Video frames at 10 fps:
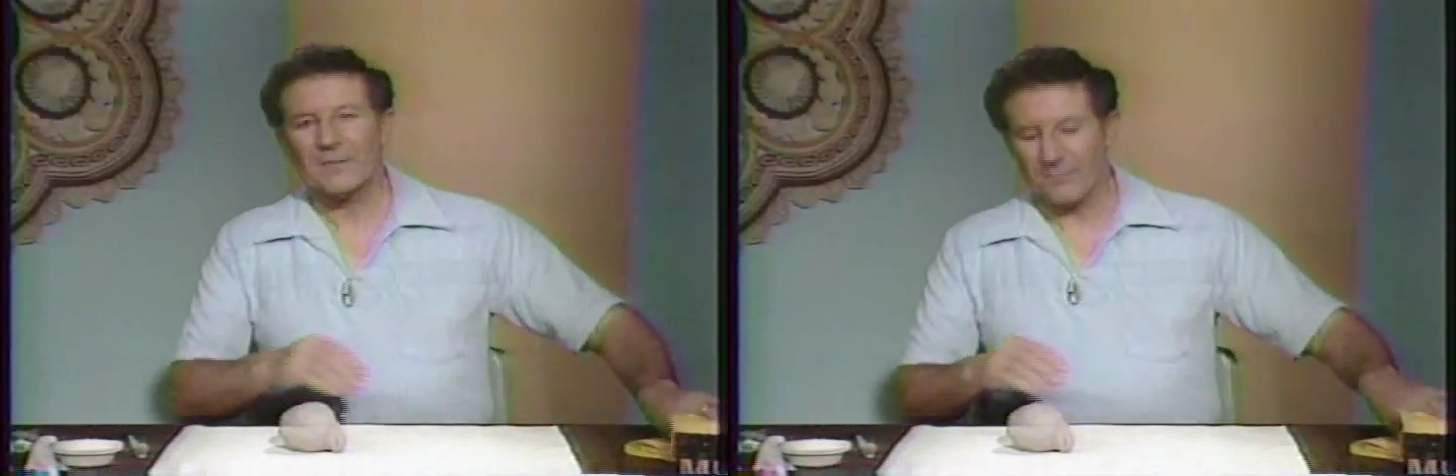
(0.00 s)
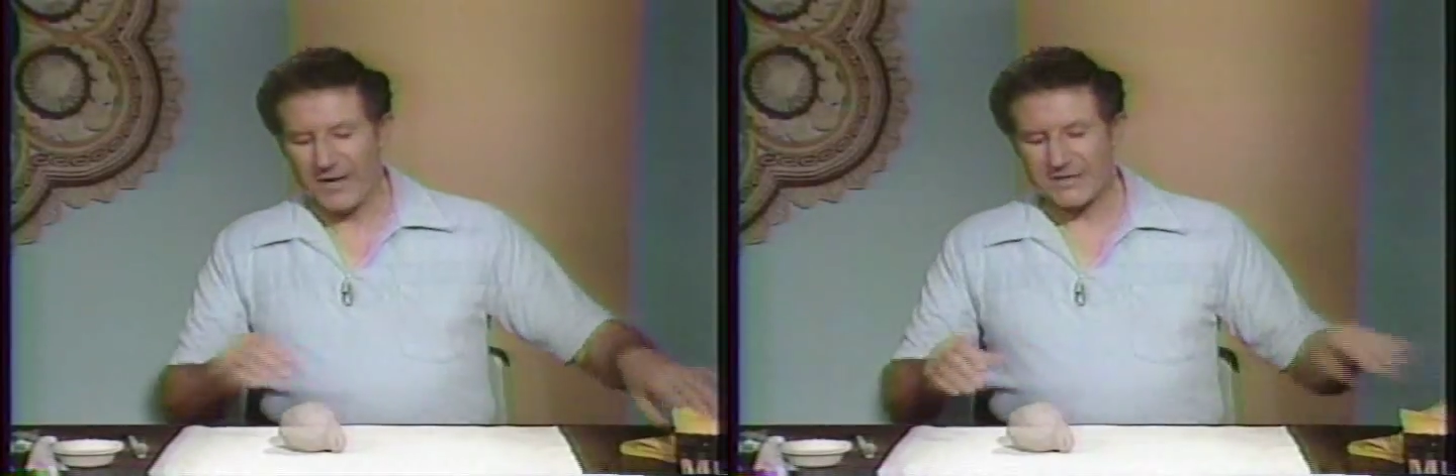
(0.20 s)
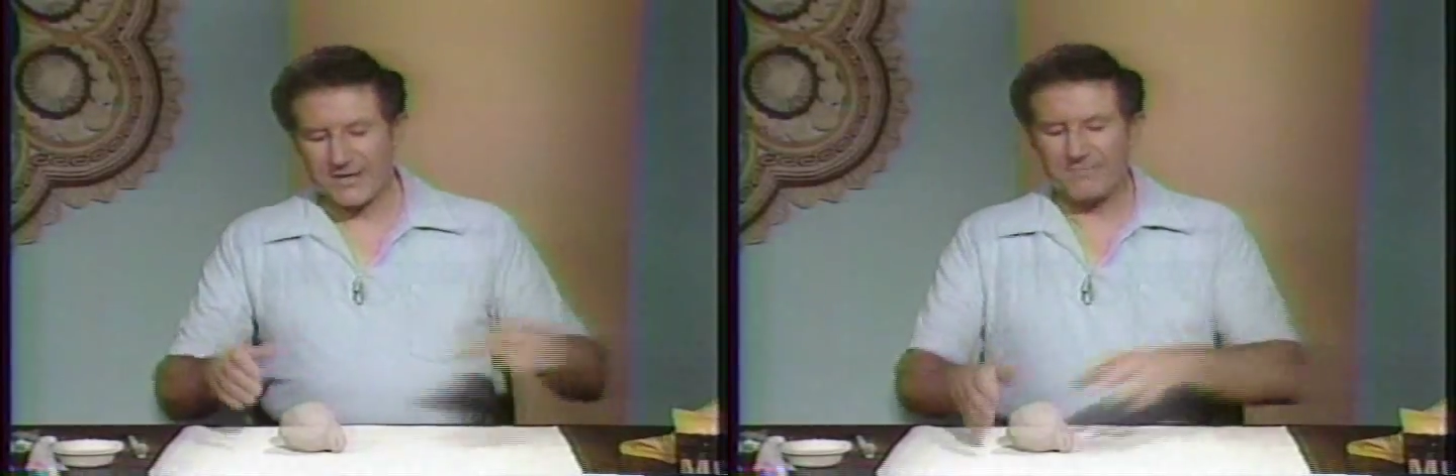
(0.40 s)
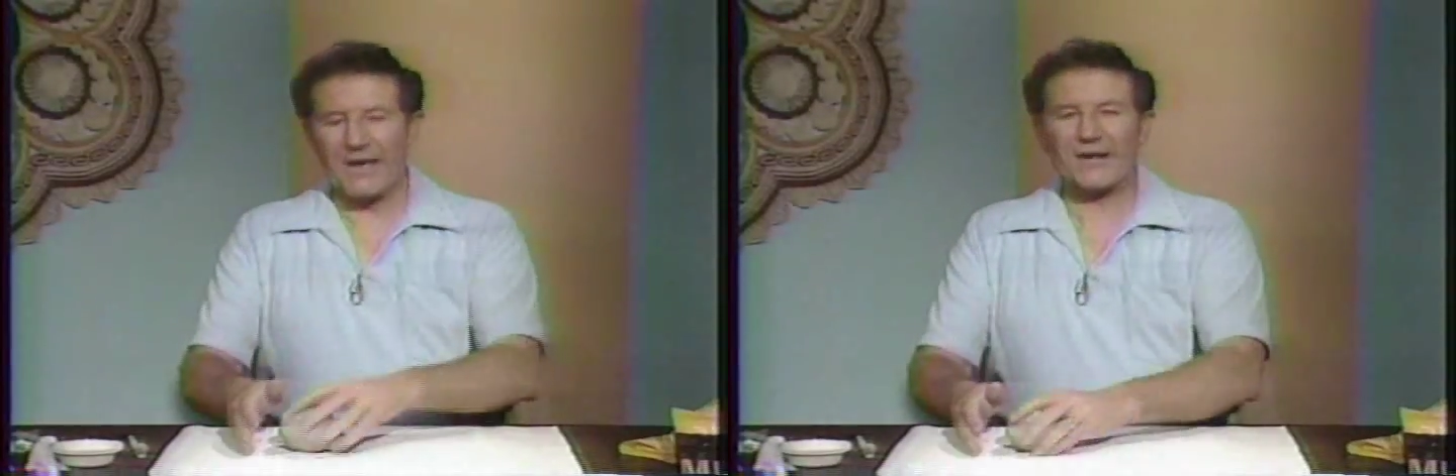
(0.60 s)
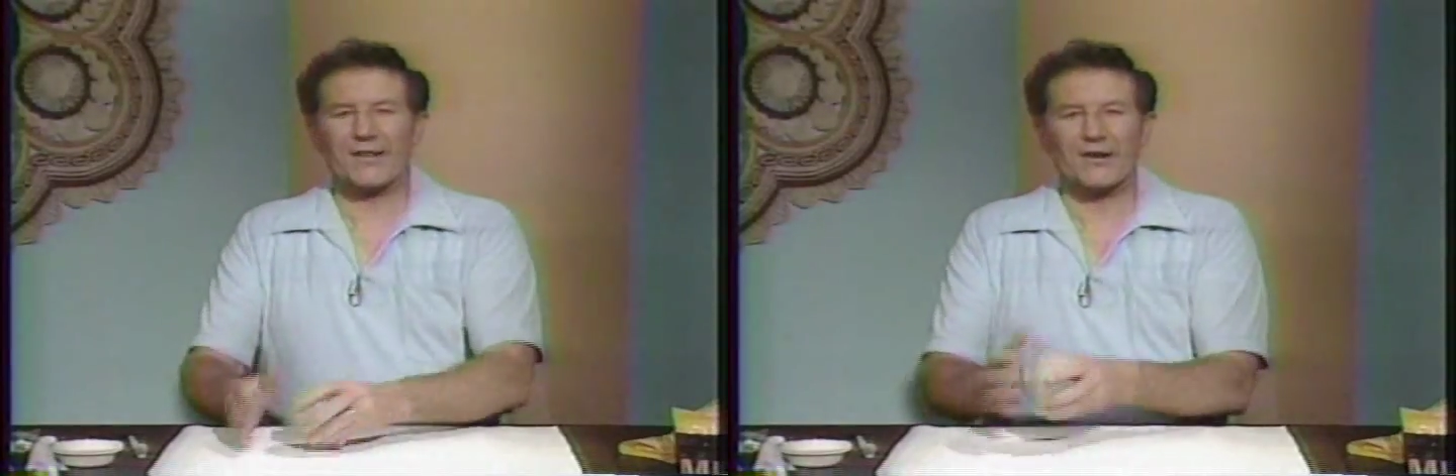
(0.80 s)
plastic
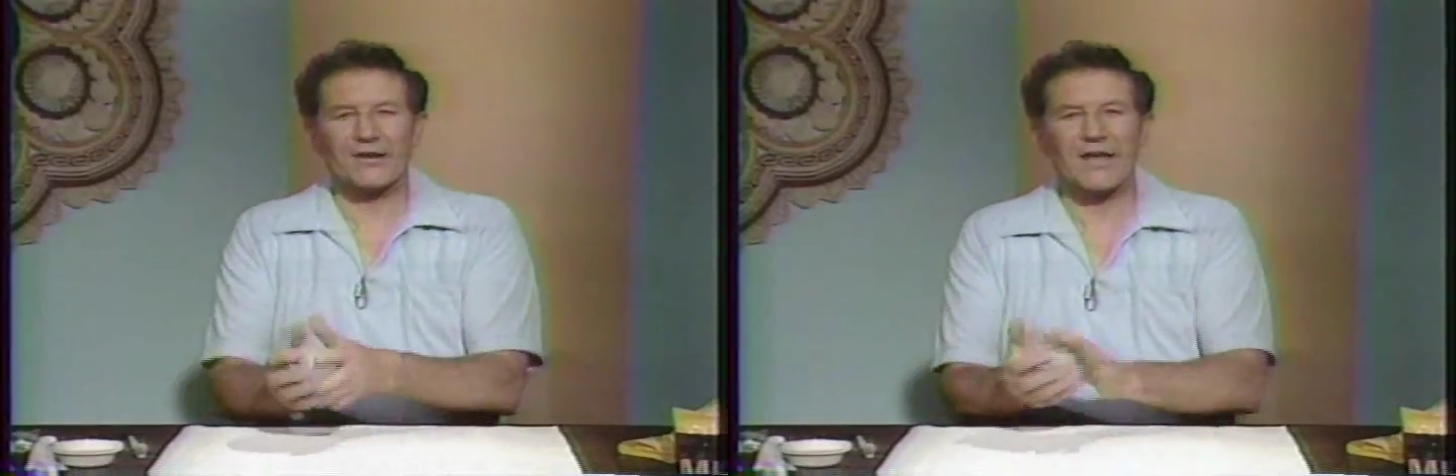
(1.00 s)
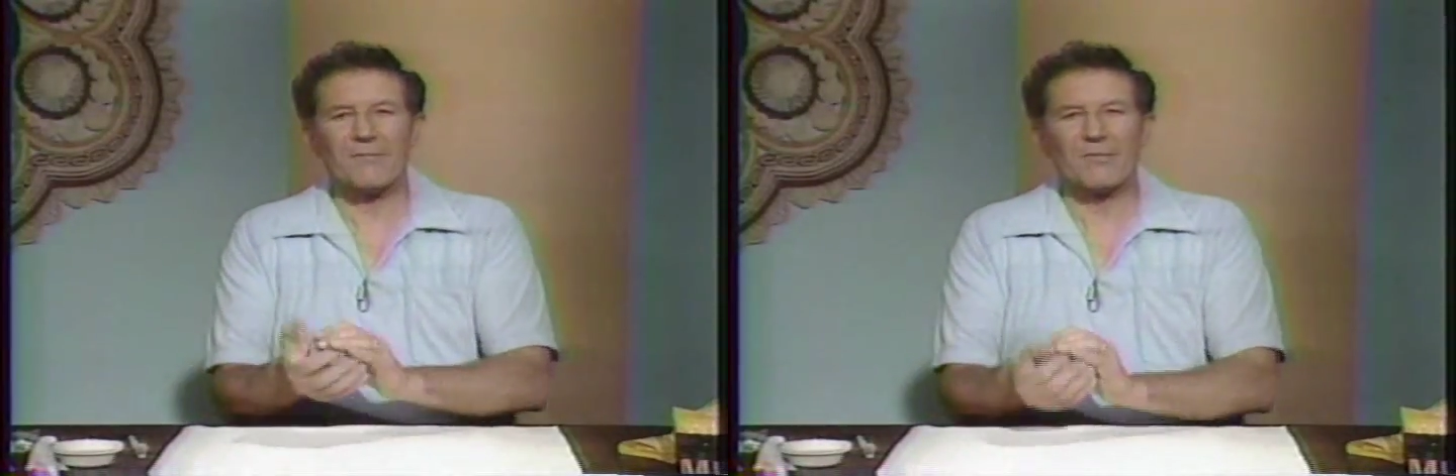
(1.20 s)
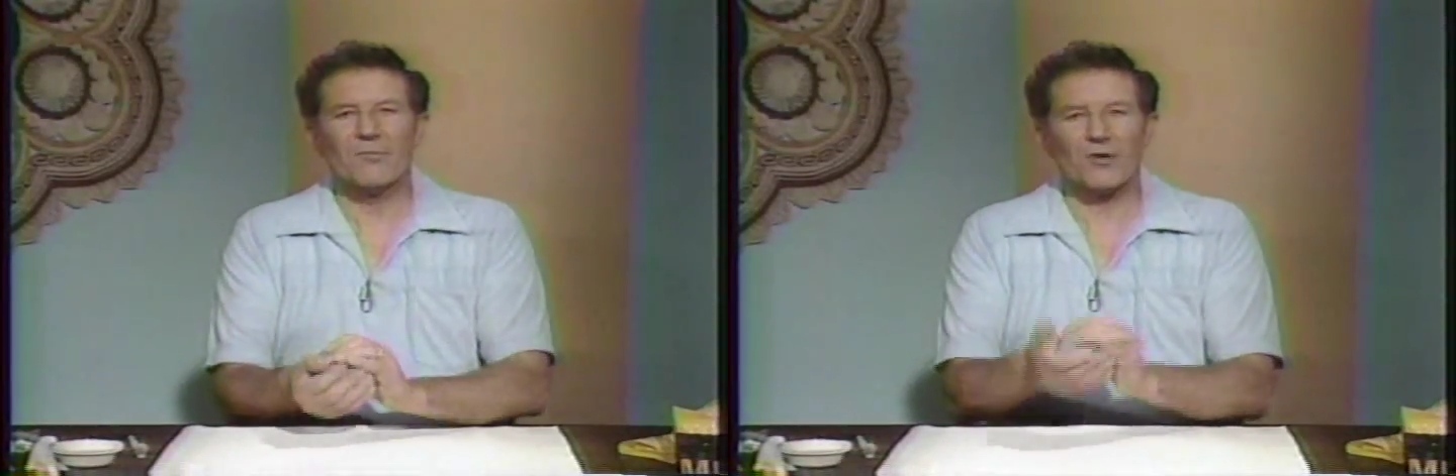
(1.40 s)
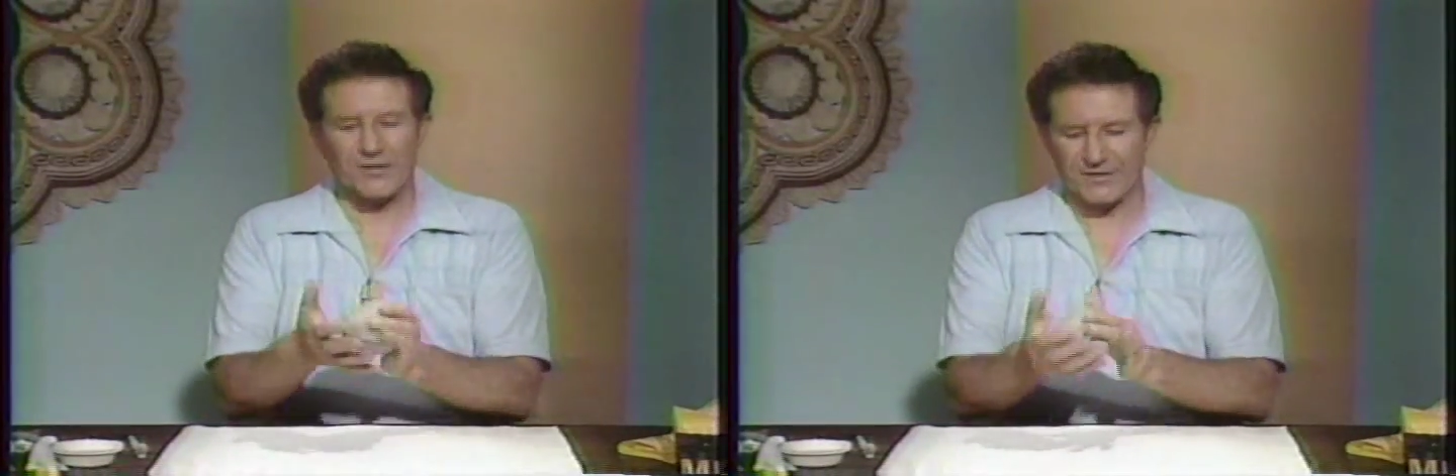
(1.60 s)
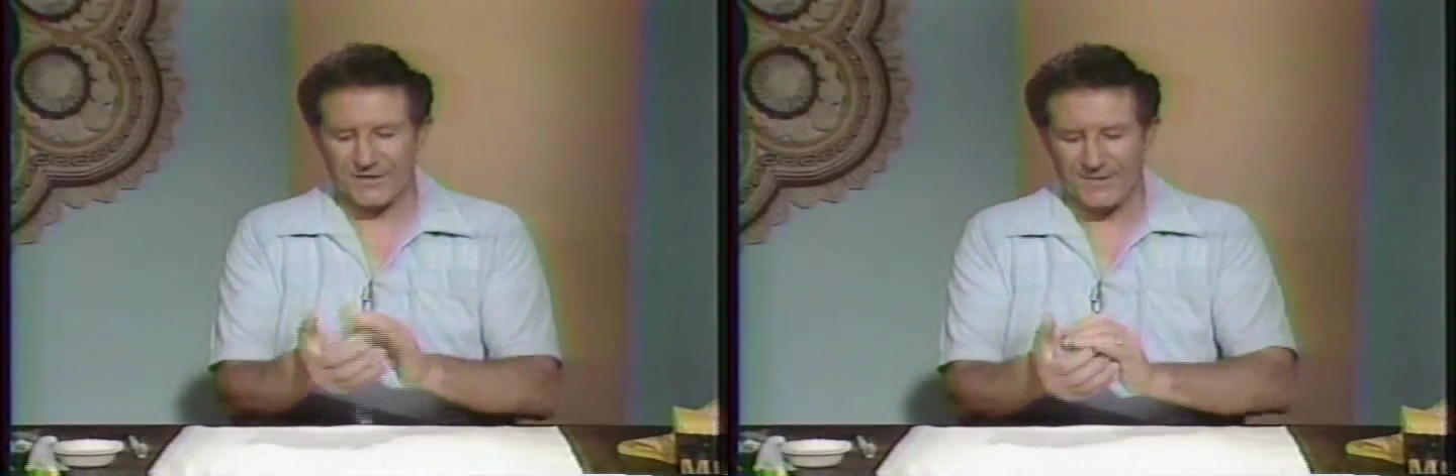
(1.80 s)
bag there to keep it
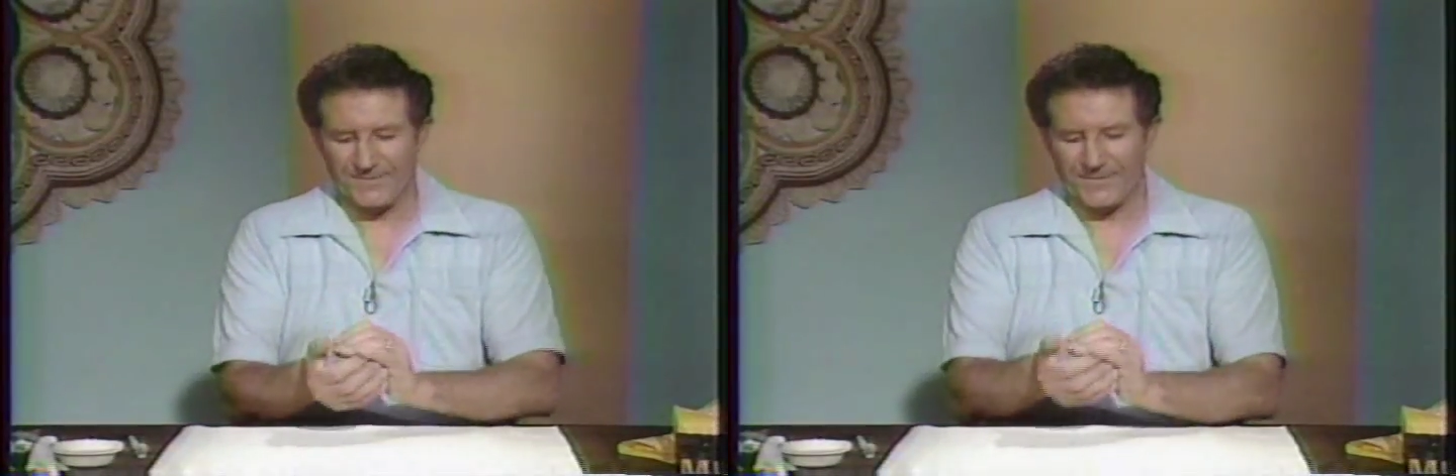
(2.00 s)
moist.